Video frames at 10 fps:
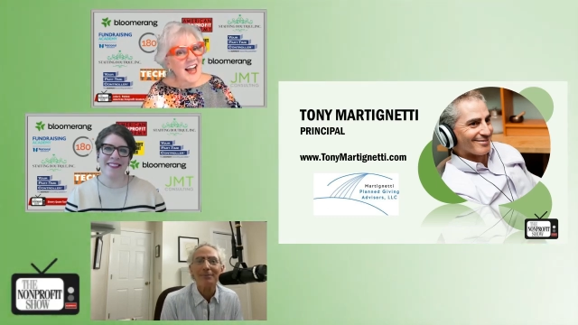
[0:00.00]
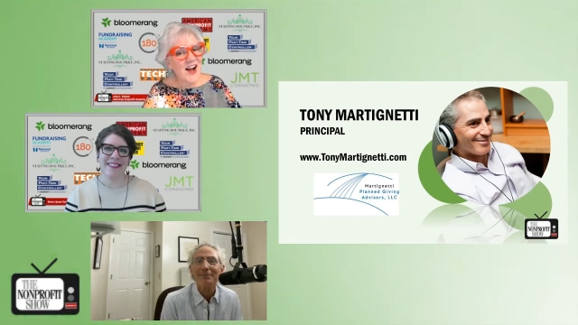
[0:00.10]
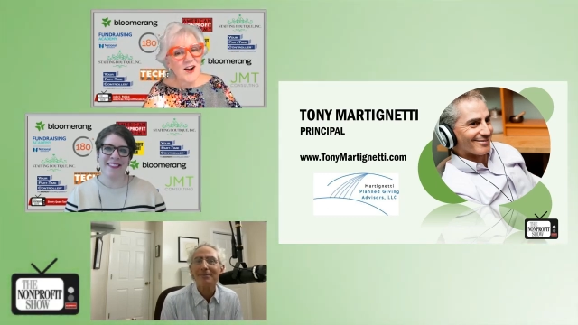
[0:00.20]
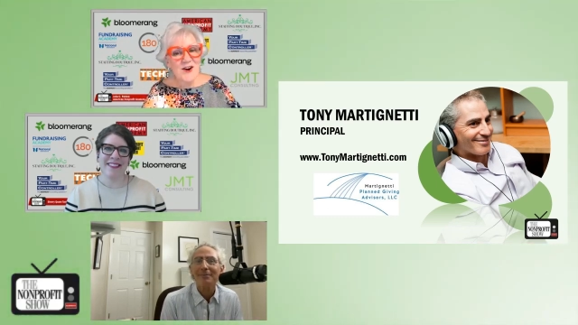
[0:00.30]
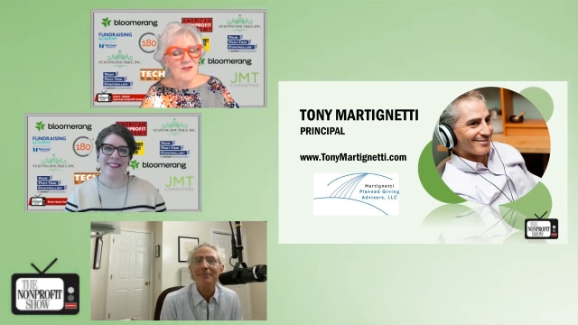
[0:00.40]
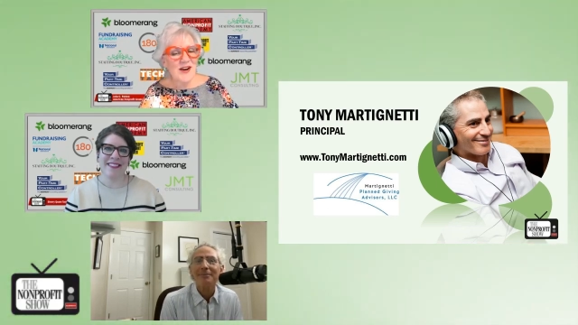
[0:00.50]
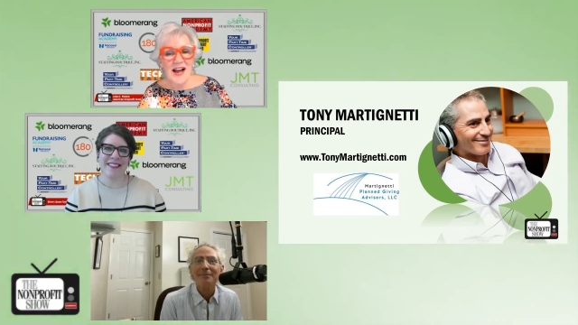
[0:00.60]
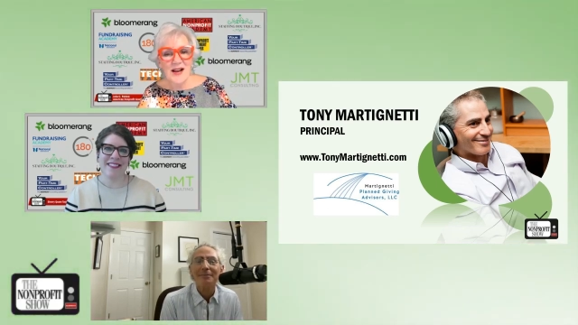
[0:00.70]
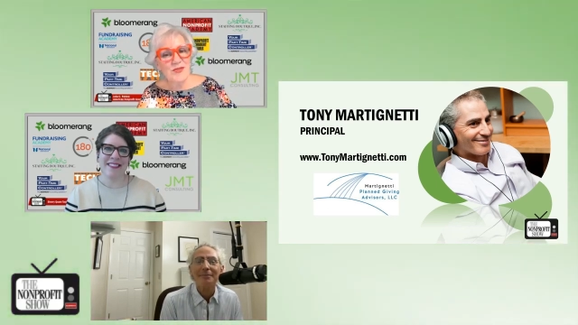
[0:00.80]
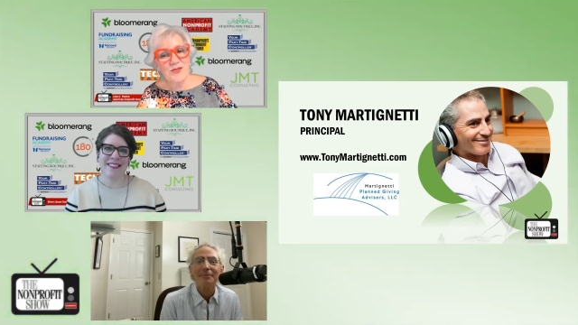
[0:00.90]
Speaker 1: Oh,
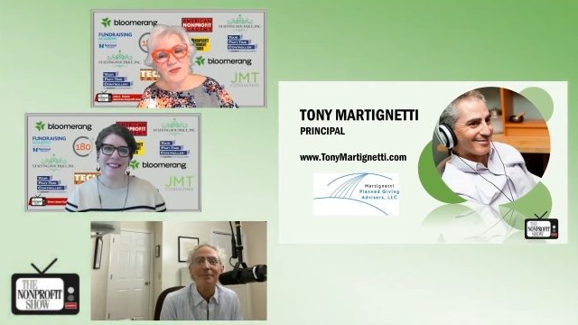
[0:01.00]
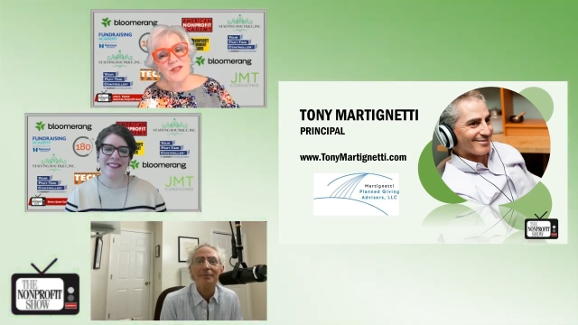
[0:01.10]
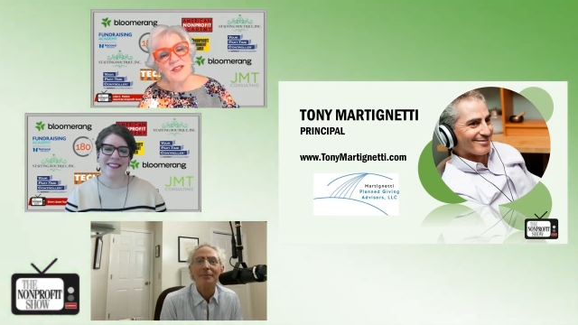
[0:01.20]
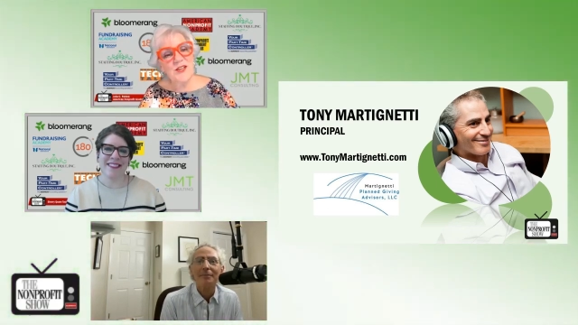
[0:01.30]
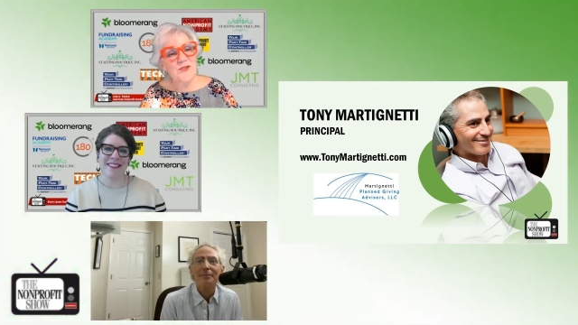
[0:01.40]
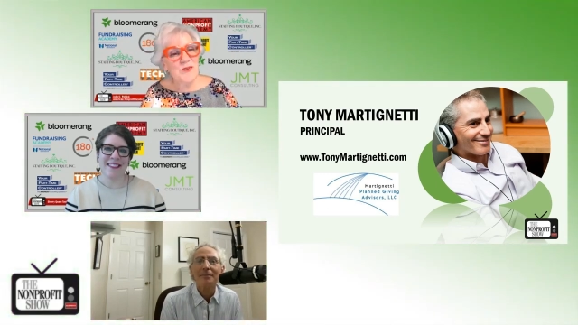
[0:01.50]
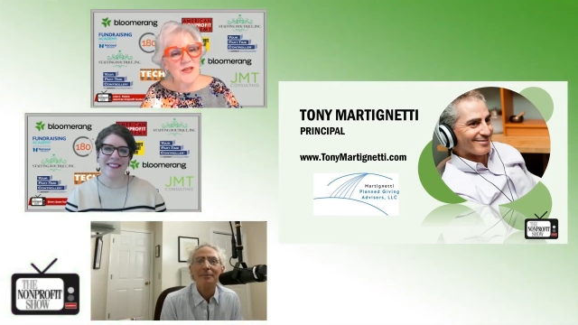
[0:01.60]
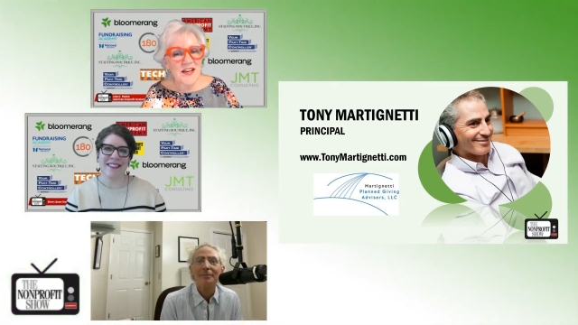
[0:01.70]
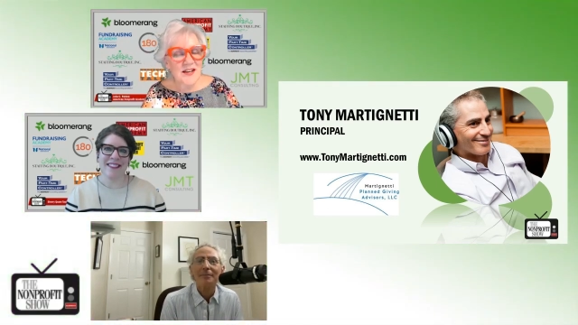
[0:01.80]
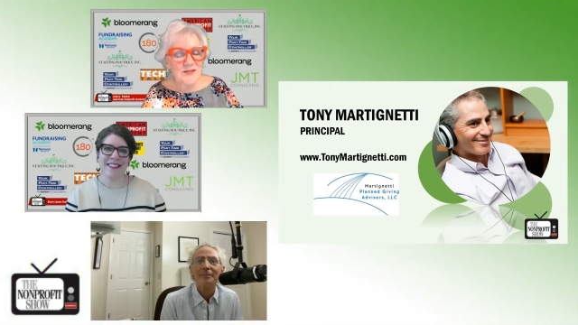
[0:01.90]
I'm thrilled that you've
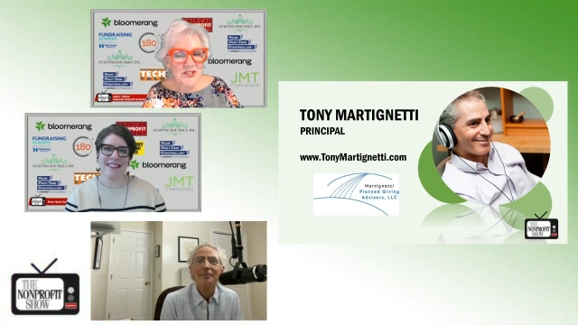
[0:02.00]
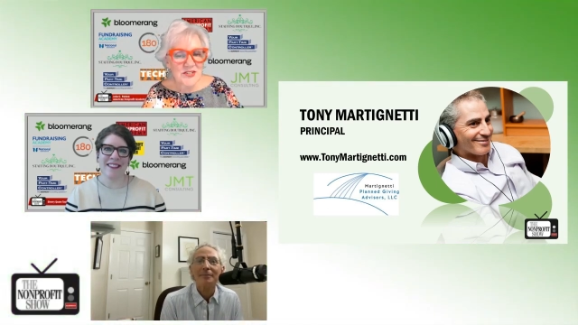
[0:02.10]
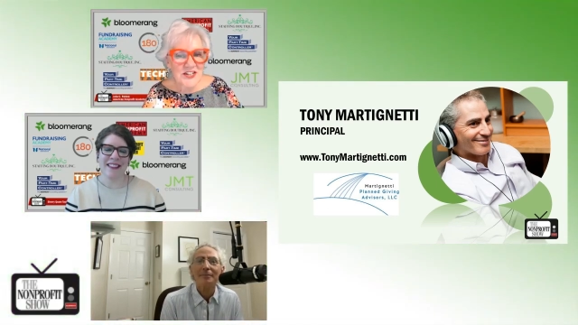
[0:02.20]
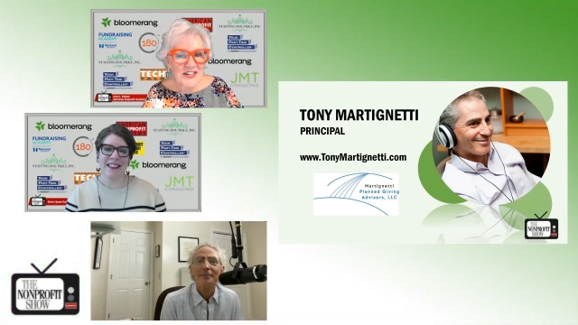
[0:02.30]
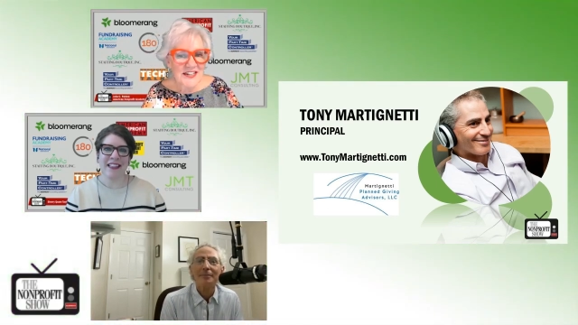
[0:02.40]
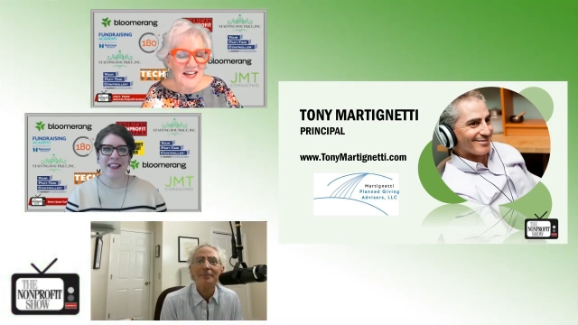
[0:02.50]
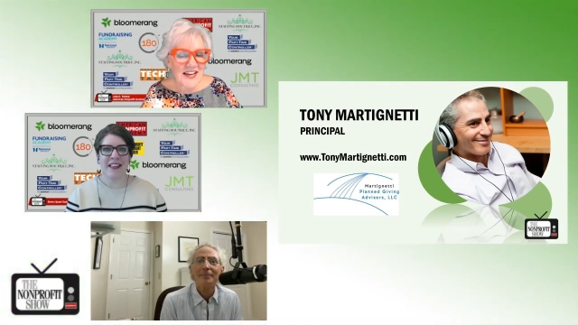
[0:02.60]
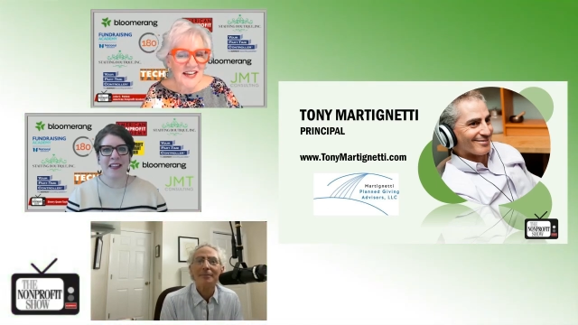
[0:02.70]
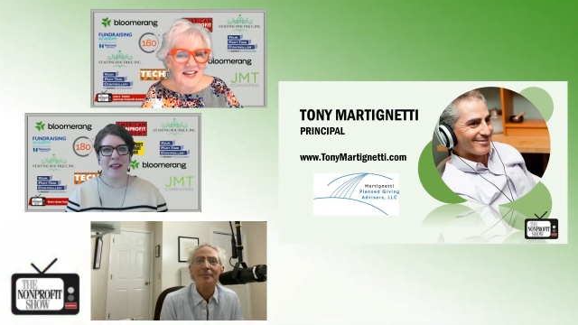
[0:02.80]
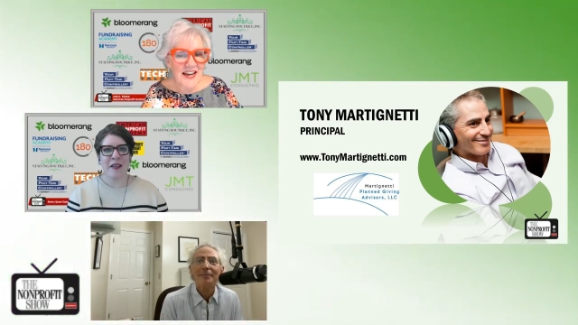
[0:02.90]
been on with Sherry and
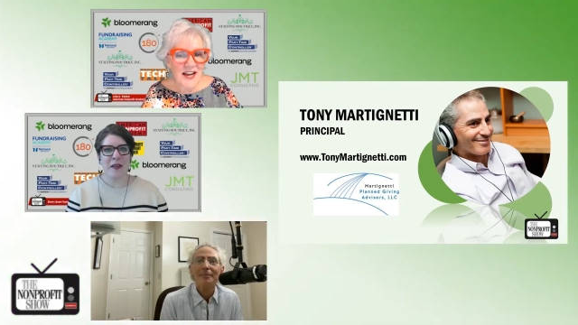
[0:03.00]
I.